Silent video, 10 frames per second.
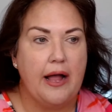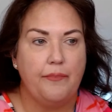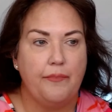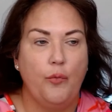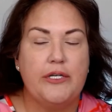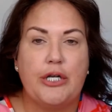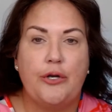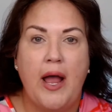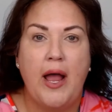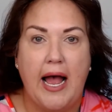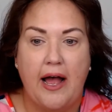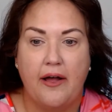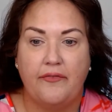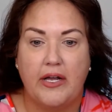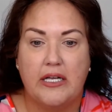We do
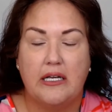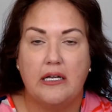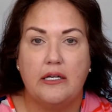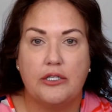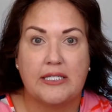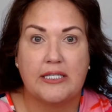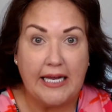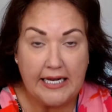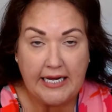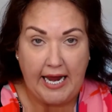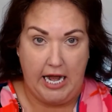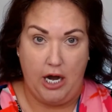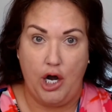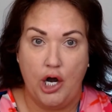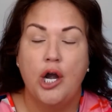have
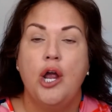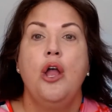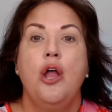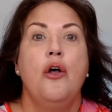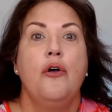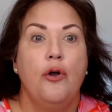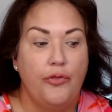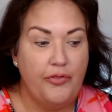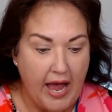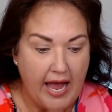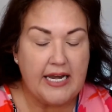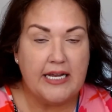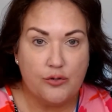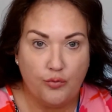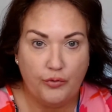skincare that
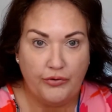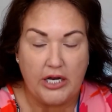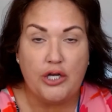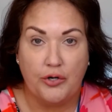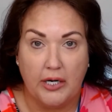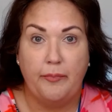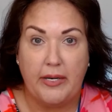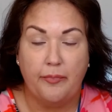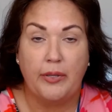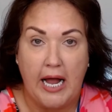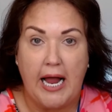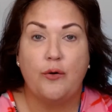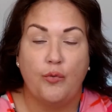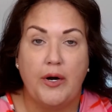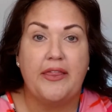you can be applied
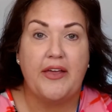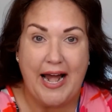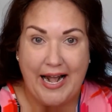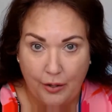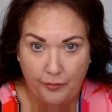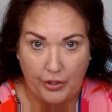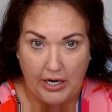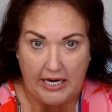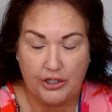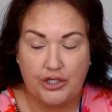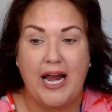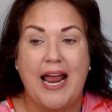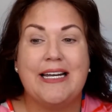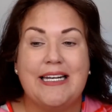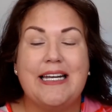with airbrush,
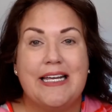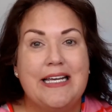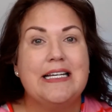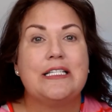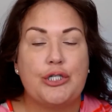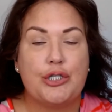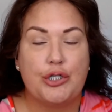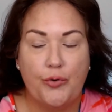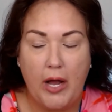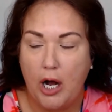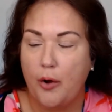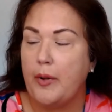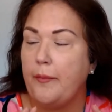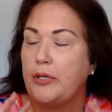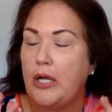and it is to help
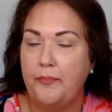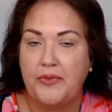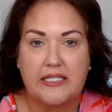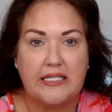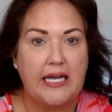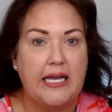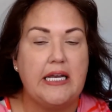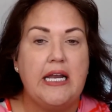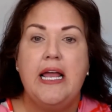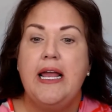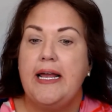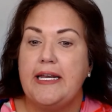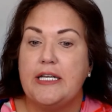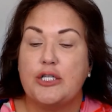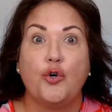plump the skin. It
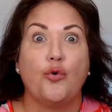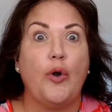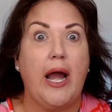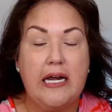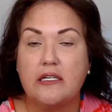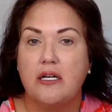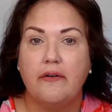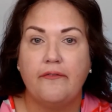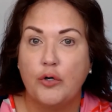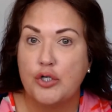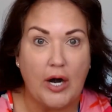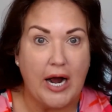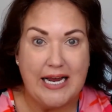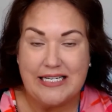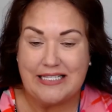is great for
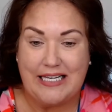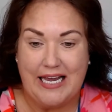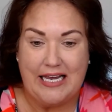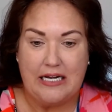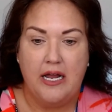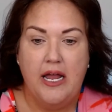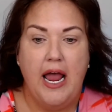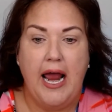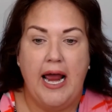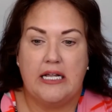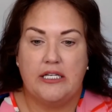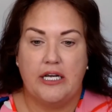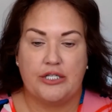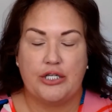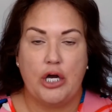dry skin. And
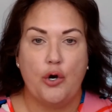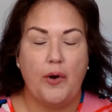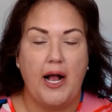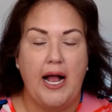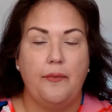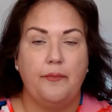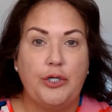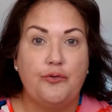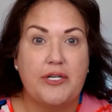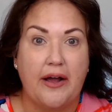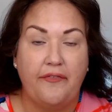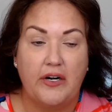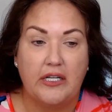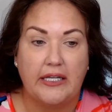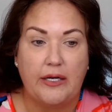so you
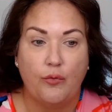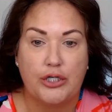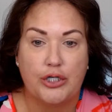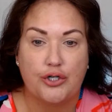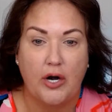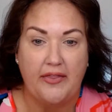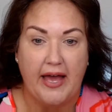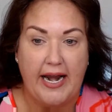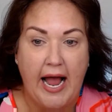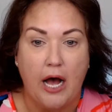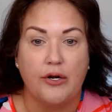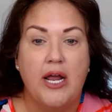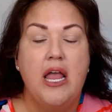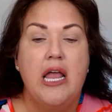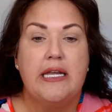definitely want to try that out.
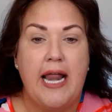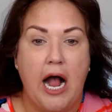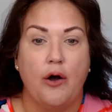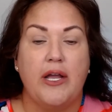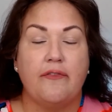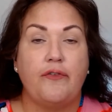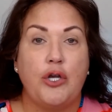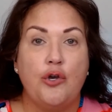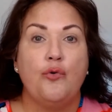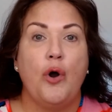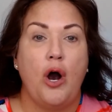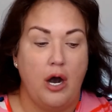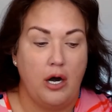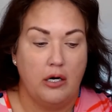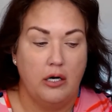Now, if you
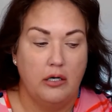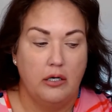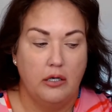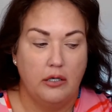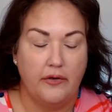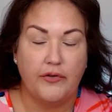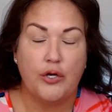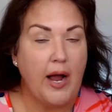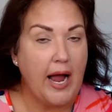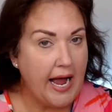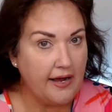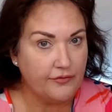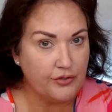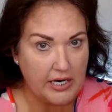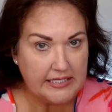have
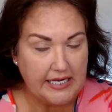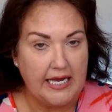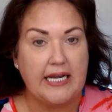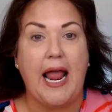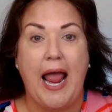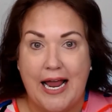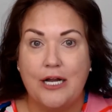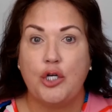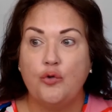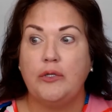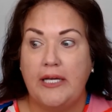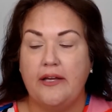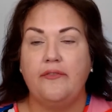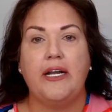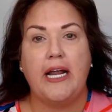dry skin and you
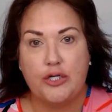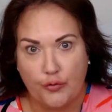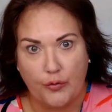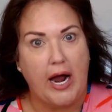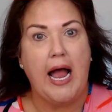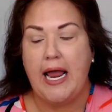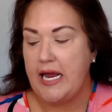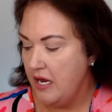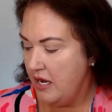live in a dry,